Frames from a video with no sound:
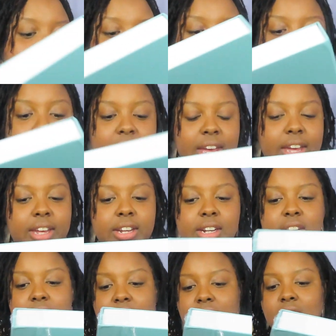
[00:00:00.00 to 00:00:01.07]

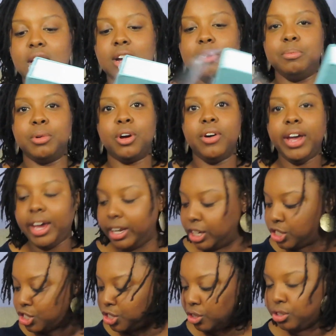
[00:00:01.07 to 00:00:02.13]
and go ahead
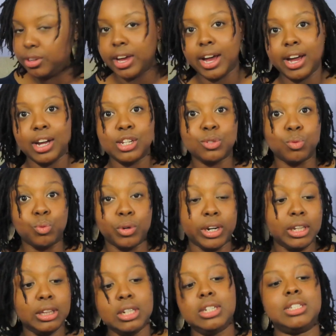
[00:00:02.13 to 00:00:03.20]
and show you guys what
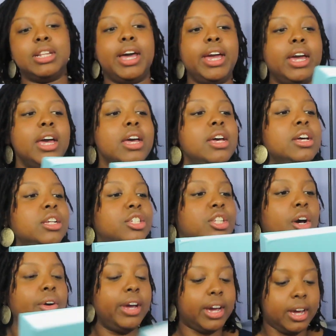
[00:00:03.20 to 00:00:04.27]
it looks like.
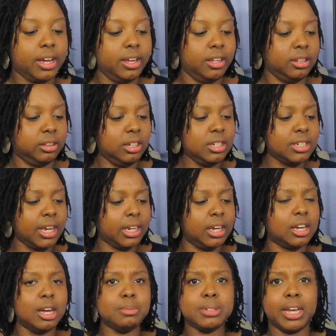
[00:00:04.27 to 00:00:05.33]
So it looks like
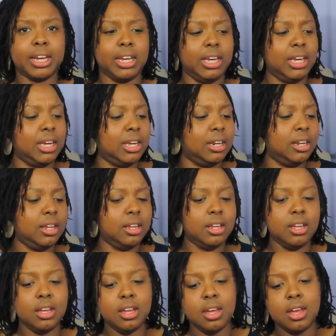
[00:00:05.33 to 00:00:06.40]
it comes like in,
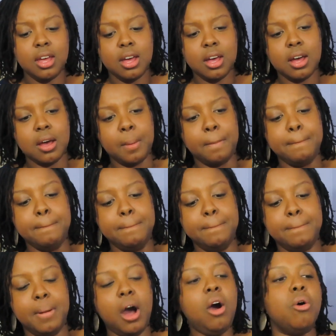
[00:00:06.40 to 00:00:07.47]

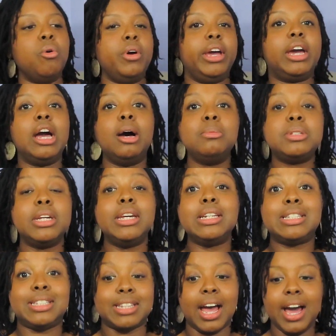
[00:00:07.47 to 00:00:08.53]
oh, it comes
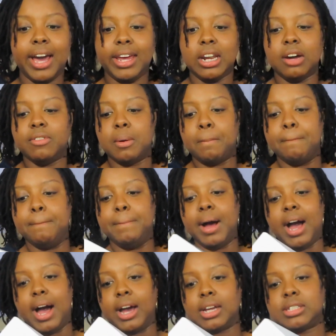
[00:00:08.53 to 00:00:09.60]
inside of a
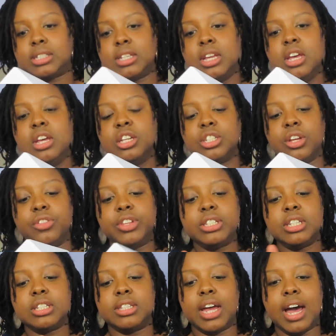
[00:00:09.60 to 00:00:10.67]
box. So
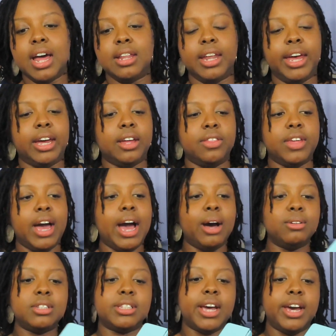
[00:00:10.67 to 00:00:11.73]
this is not like the
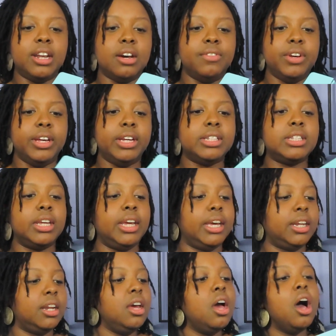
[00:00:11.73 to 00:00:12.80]
outside of it. It's
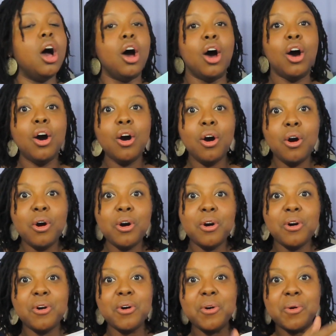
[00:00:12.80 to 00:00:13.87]
in,
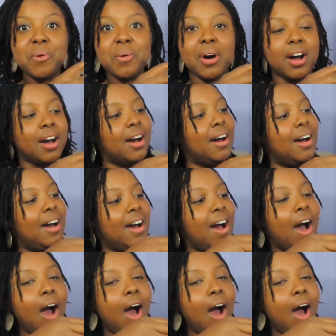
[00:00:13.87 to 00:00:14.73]
oh